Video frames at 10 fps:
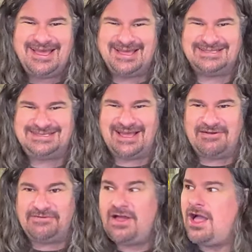
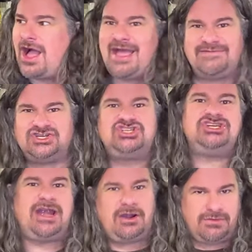itself i have a
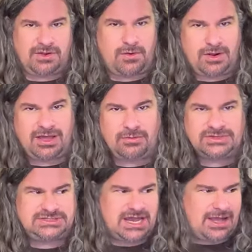Cher recording
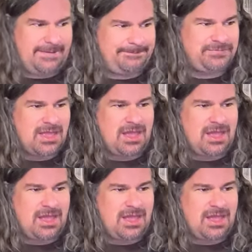which um,